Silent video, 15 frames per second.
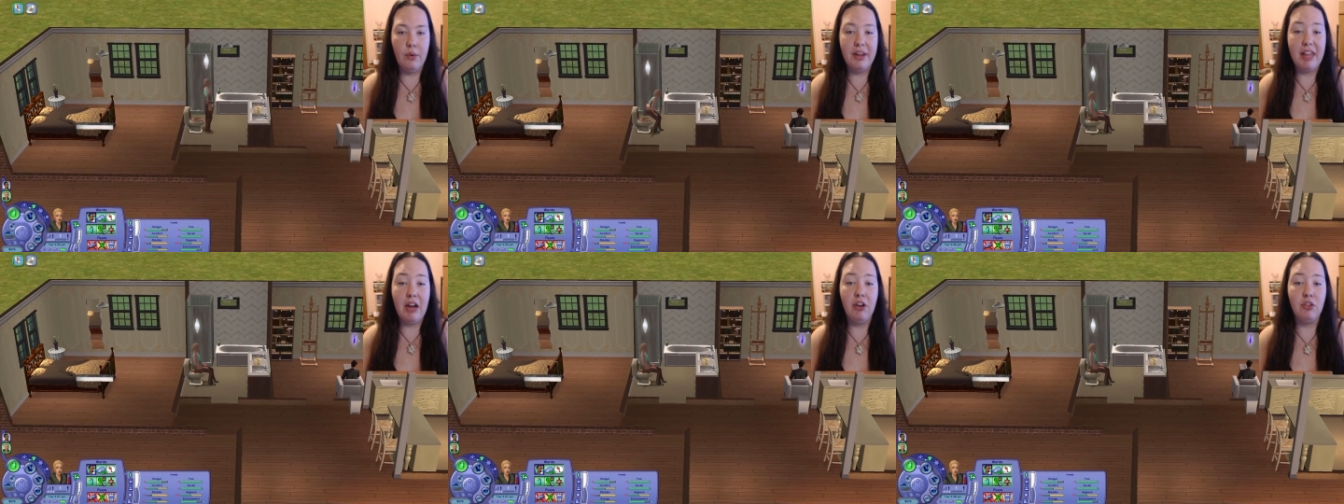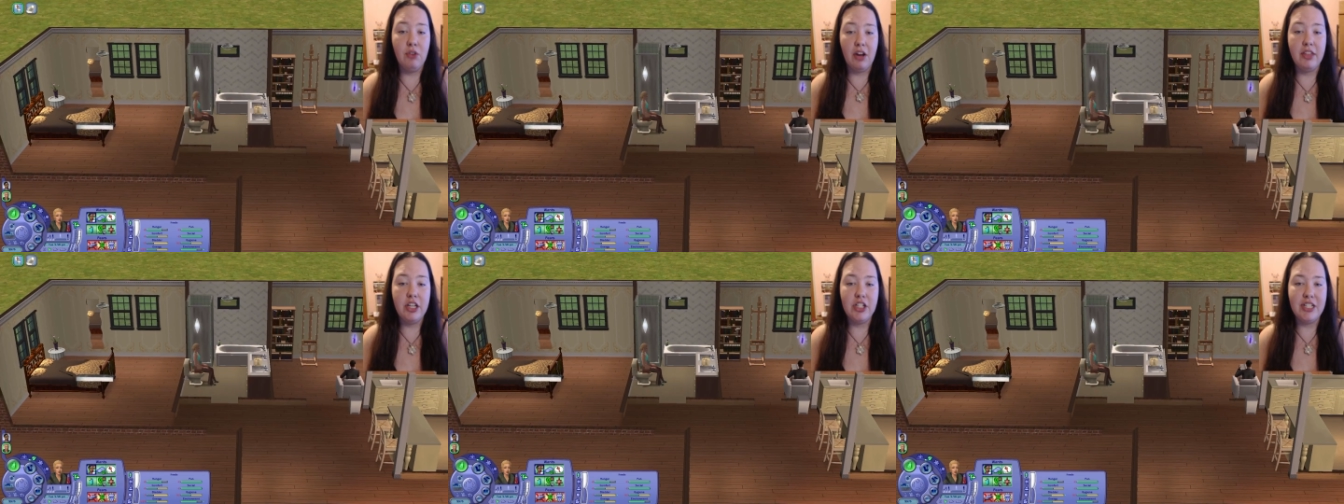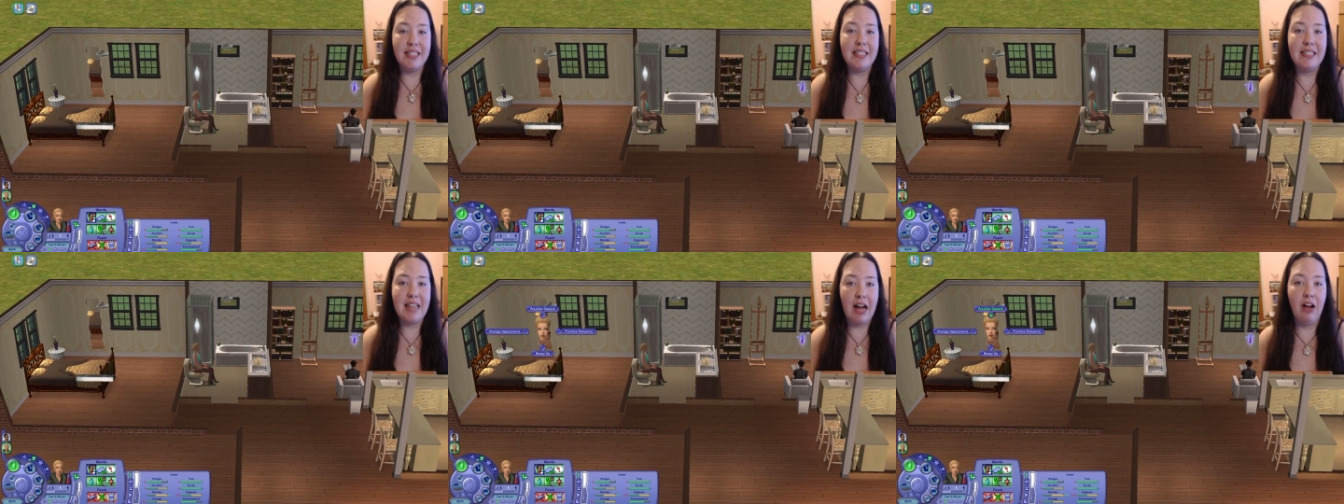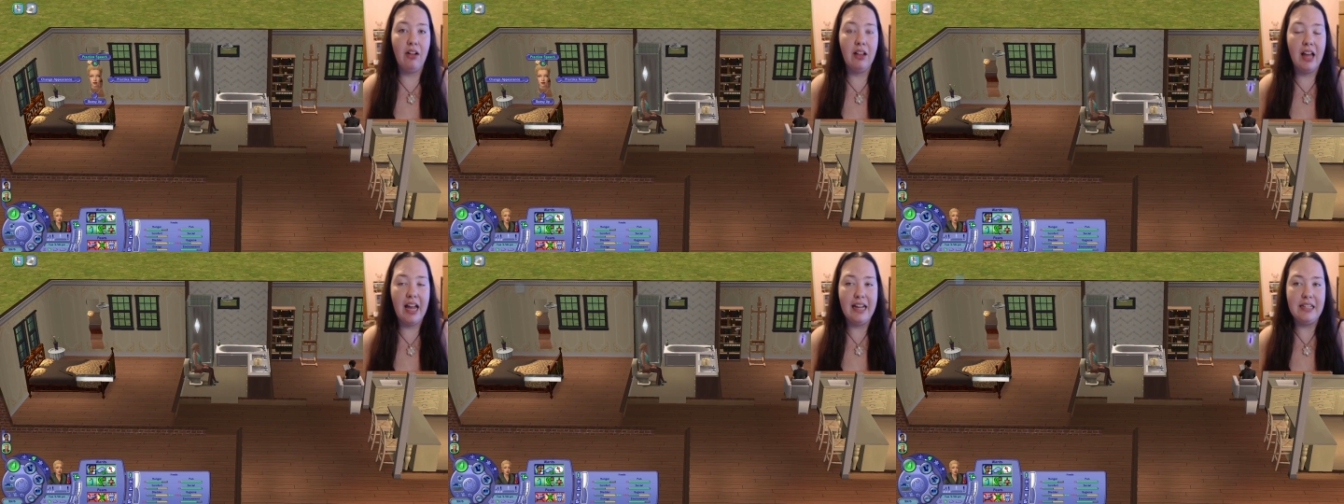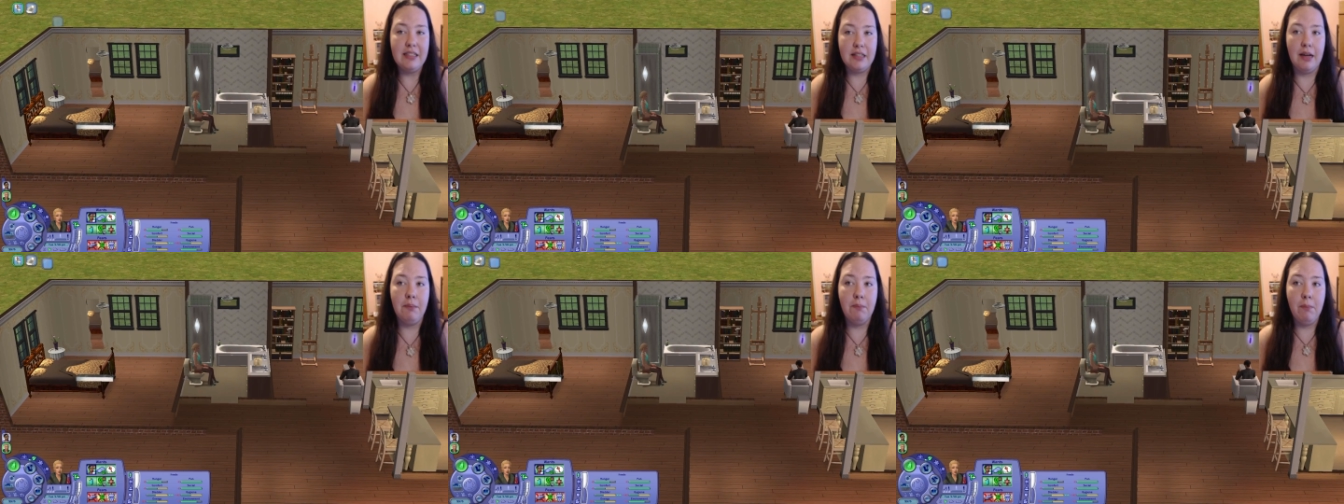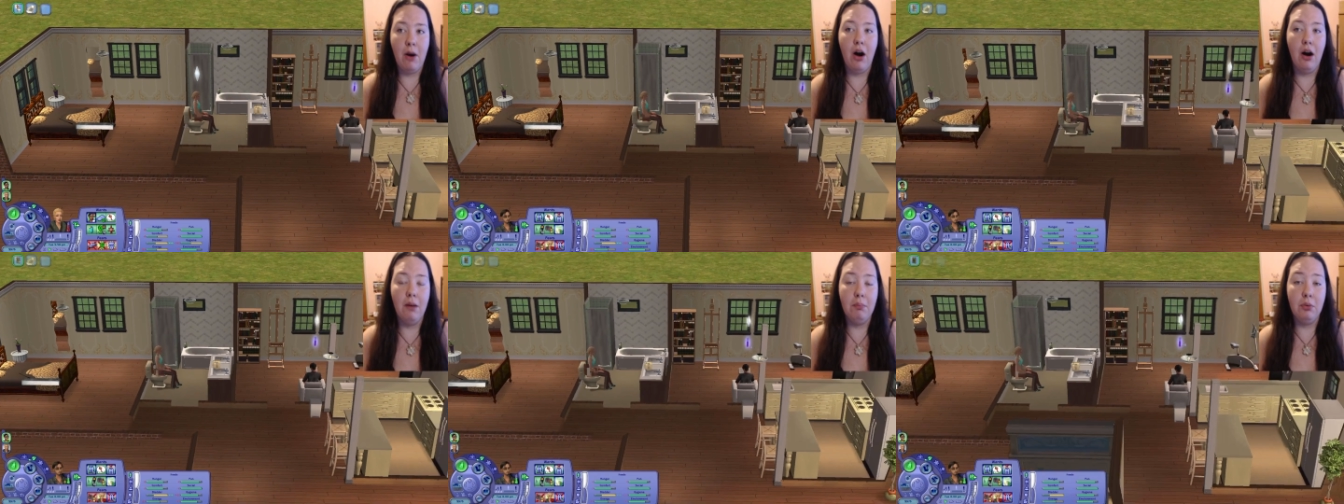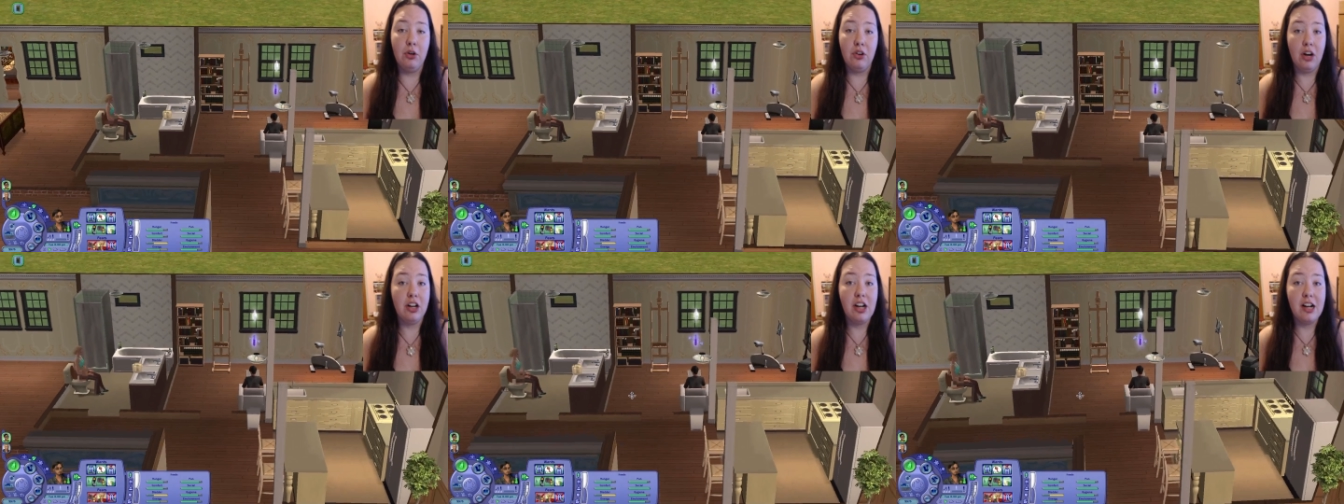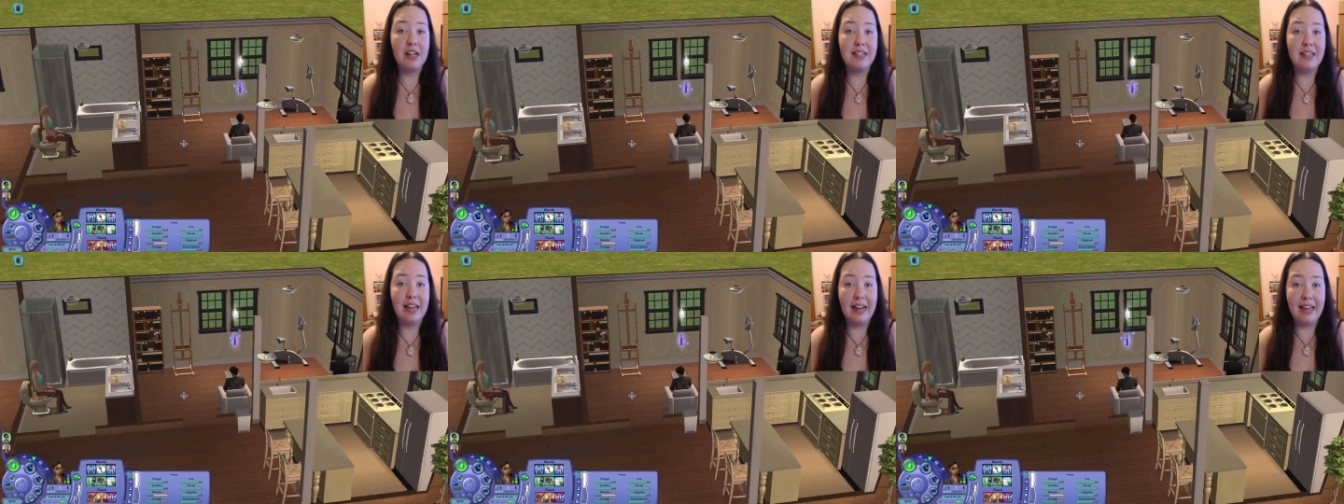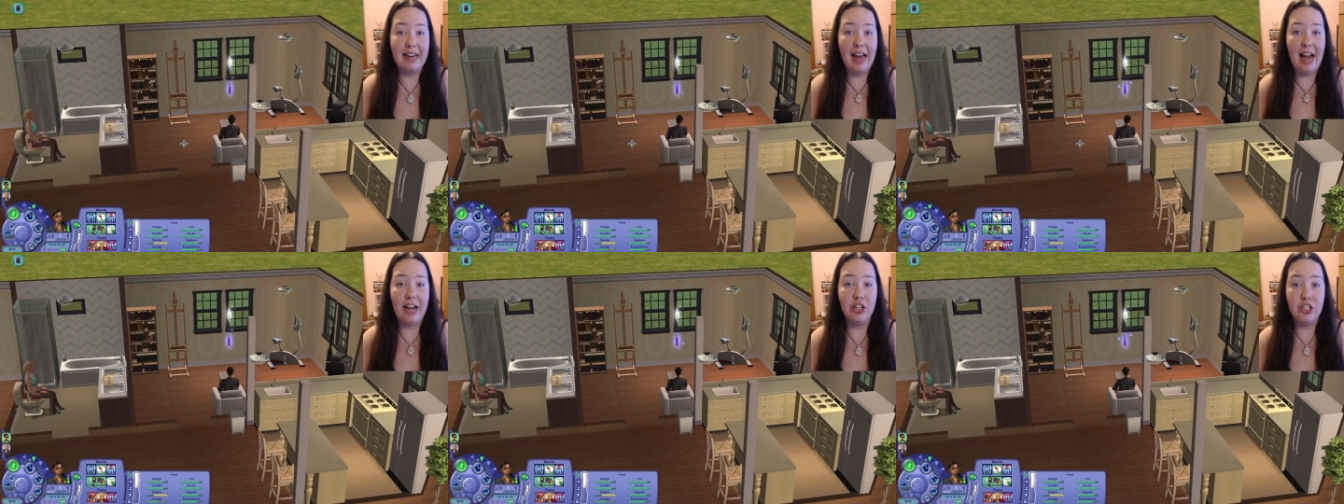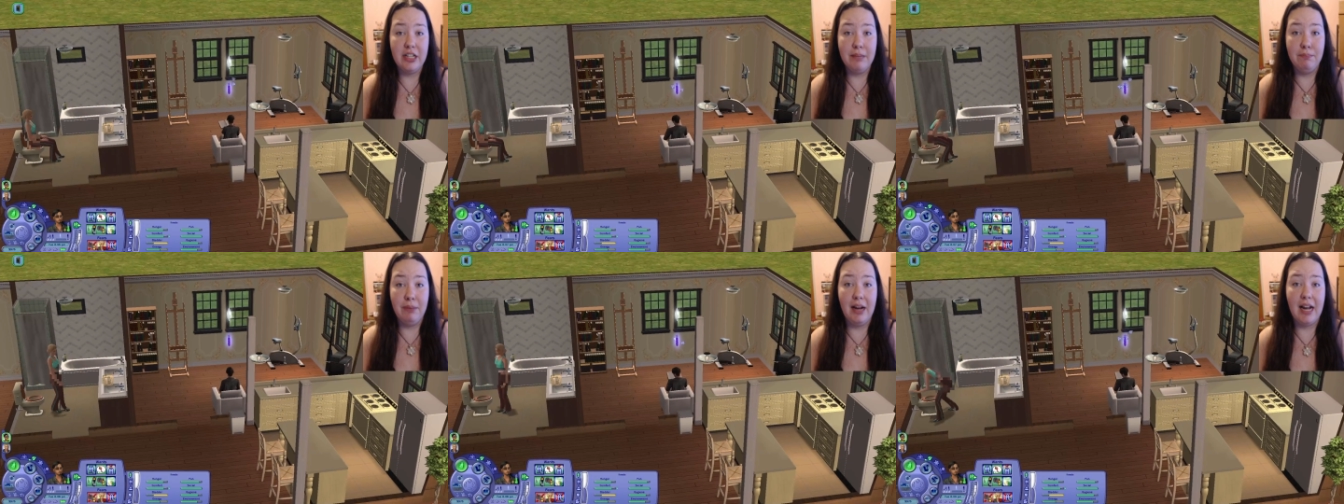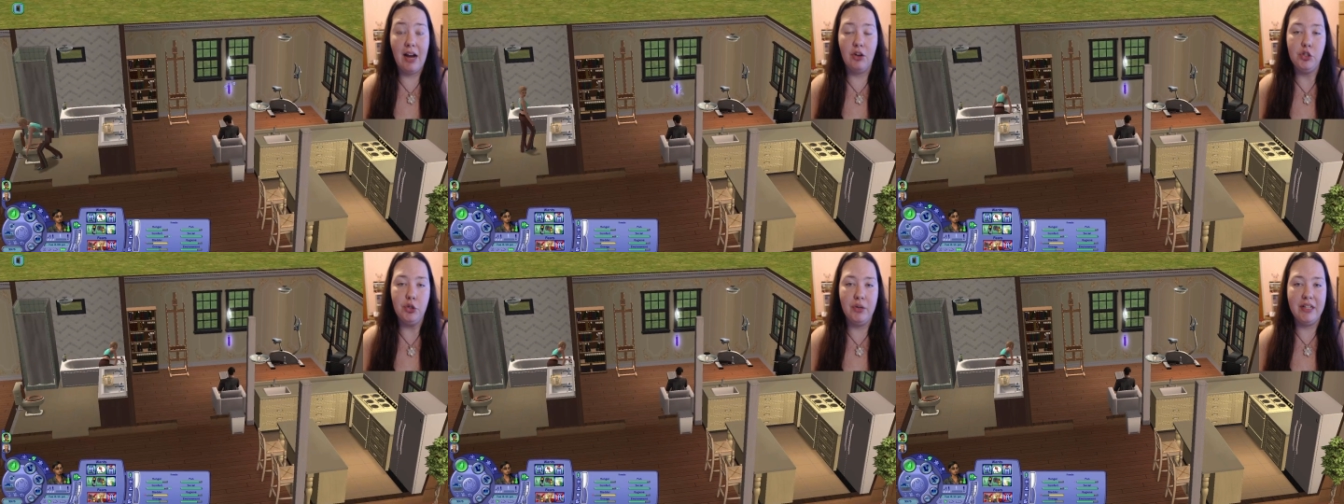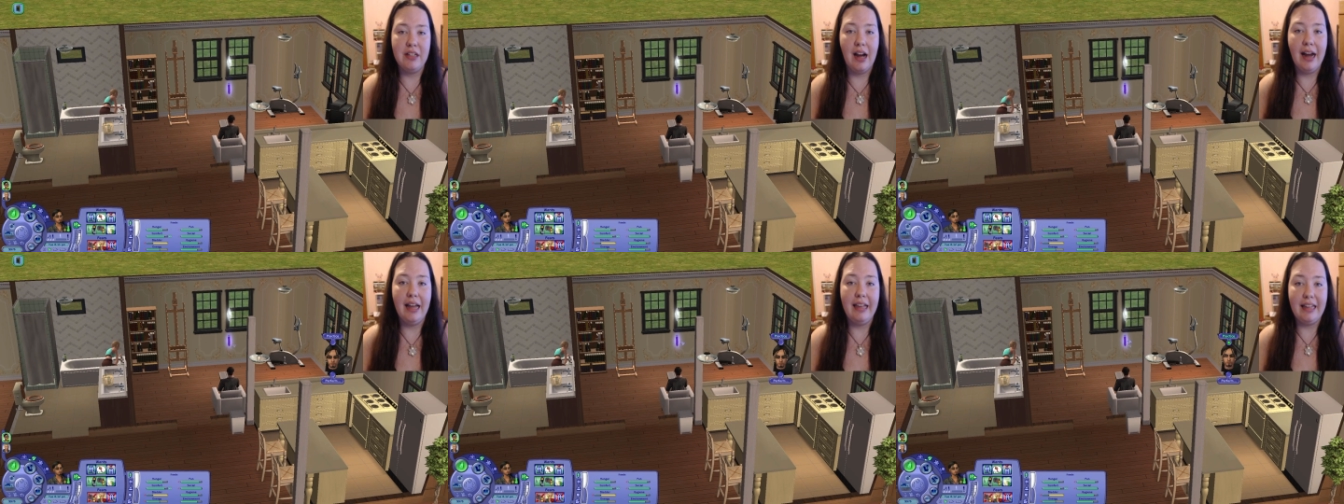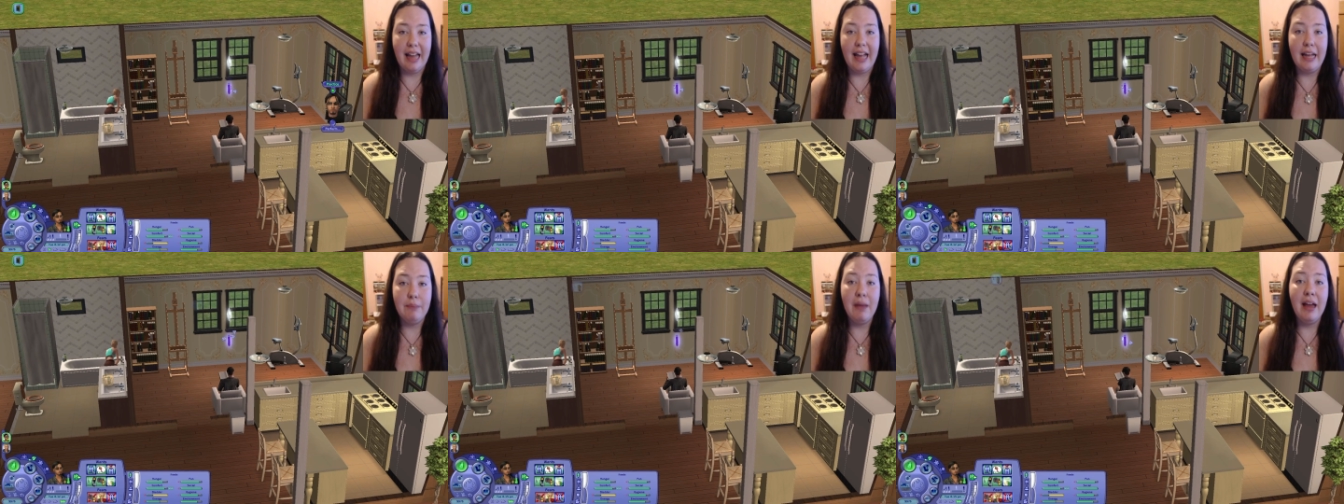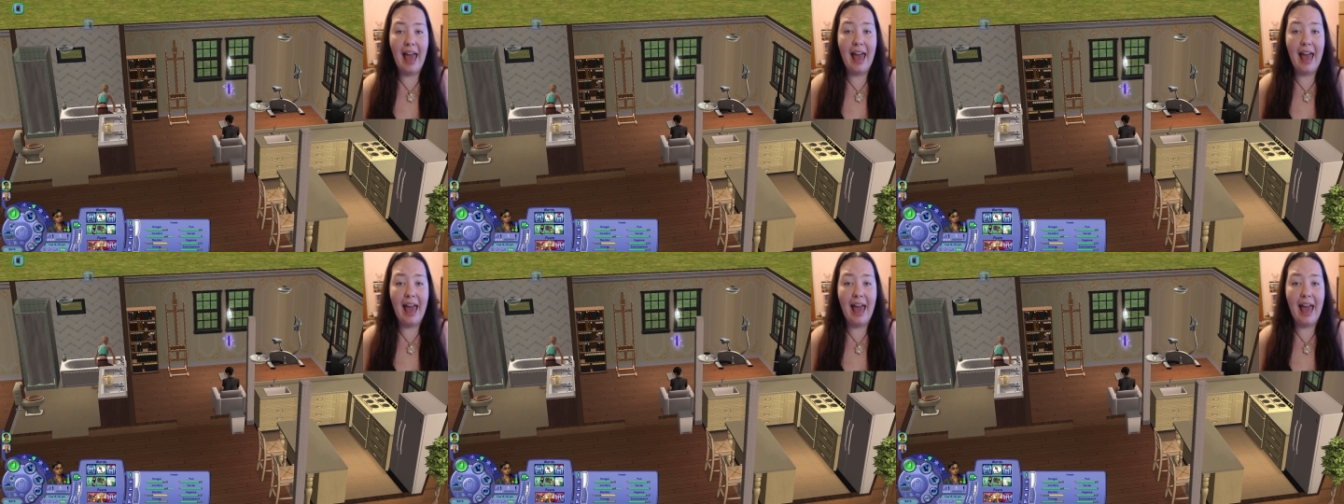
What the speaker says: where they would rather just sell a subpar product that can actually bug out your entire game